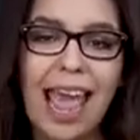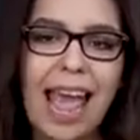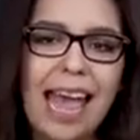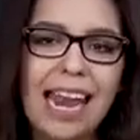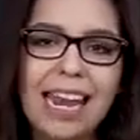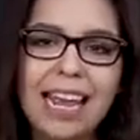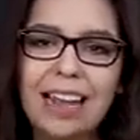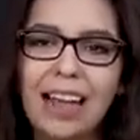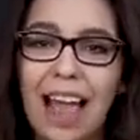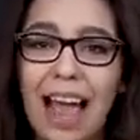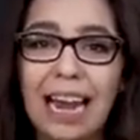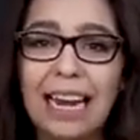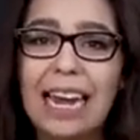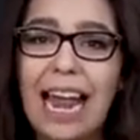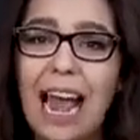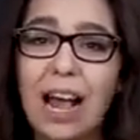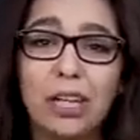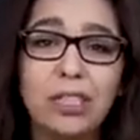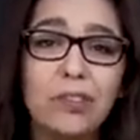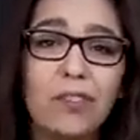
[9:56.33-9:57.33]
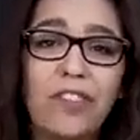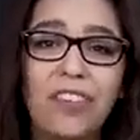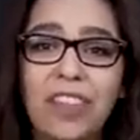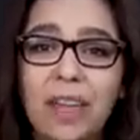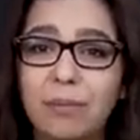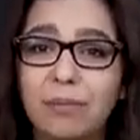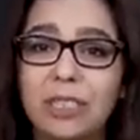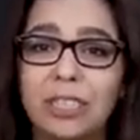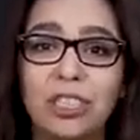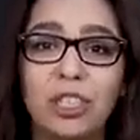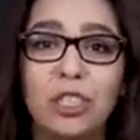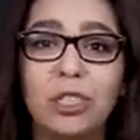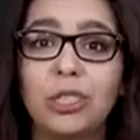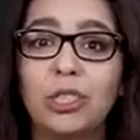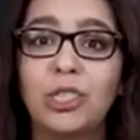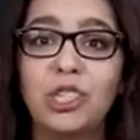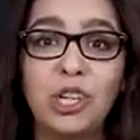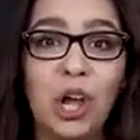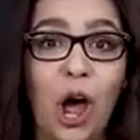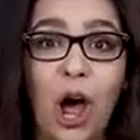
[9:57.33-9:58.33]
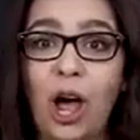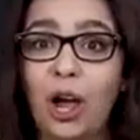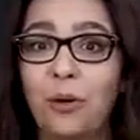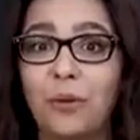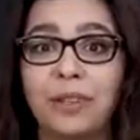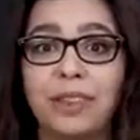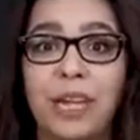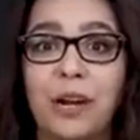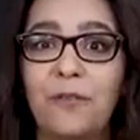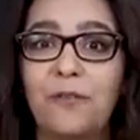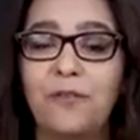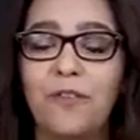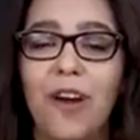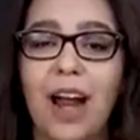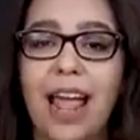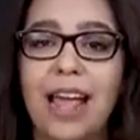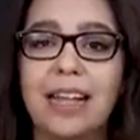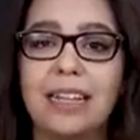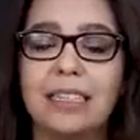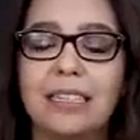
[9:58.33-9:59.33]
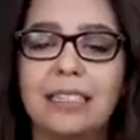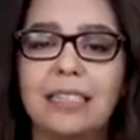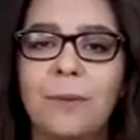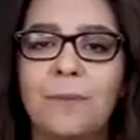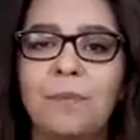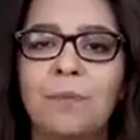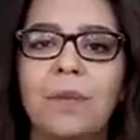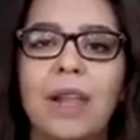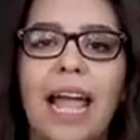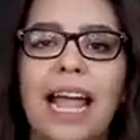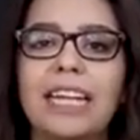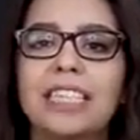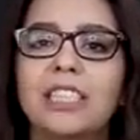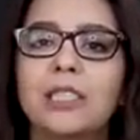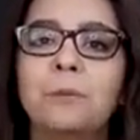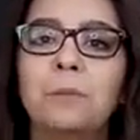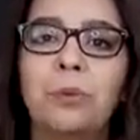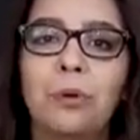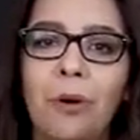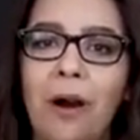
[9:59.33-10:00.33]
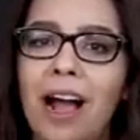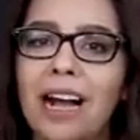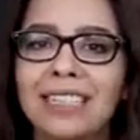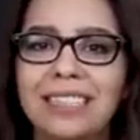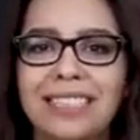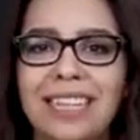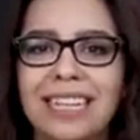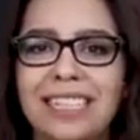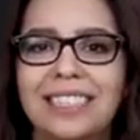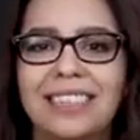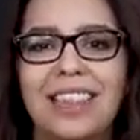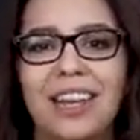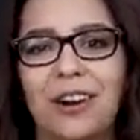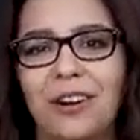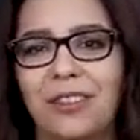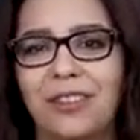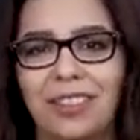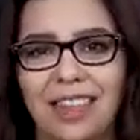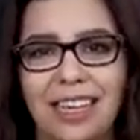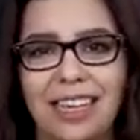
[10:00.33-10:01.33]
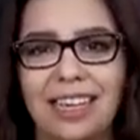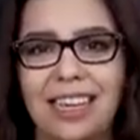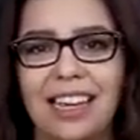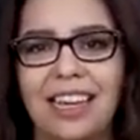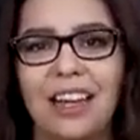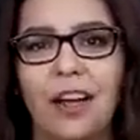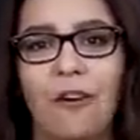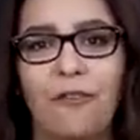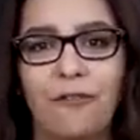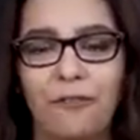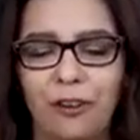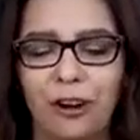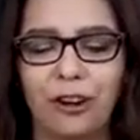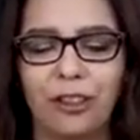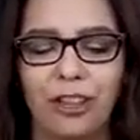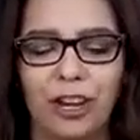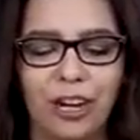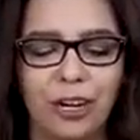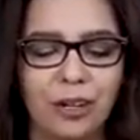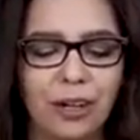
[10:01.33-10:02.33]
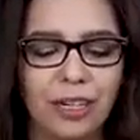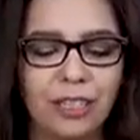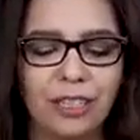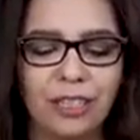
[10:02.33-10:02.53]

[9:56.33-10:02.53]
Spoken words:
and it allows for them to just talk with their friends and to process their thinking further.